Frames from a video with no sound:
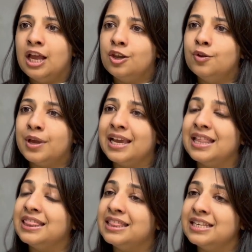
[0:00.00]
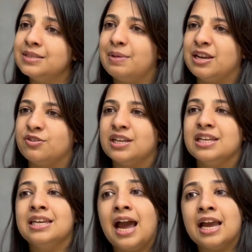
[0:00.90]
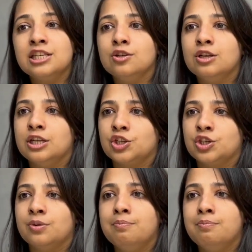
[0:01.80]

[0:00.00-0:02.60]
Looking at this metric in isolation